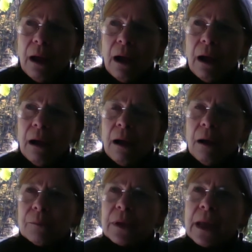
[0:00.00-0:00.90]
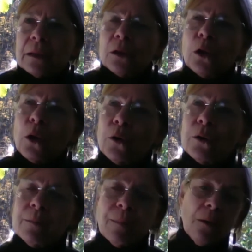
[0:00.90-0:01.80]
can
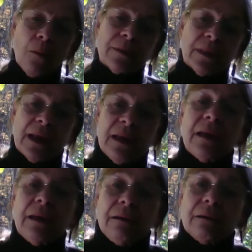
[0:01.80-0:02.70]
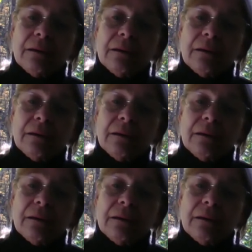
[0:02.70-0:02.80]
learn about what they eat.